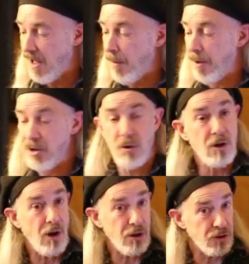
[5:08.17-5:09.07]
But you
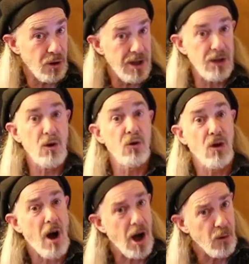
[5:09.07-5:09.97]
can also hit those
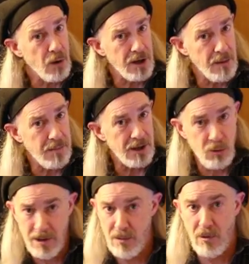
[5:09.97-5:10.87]
awkward
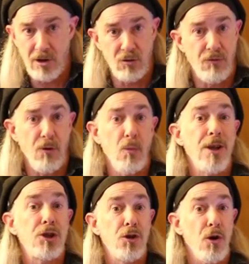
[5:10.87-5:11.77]
in-between ones for
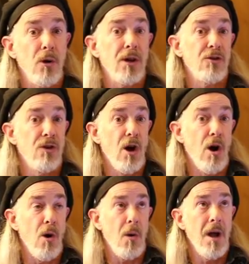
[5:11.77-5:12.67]
which there is
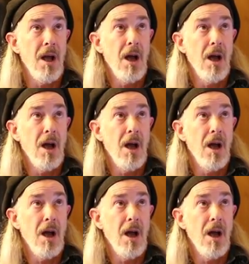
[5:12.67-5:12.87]
no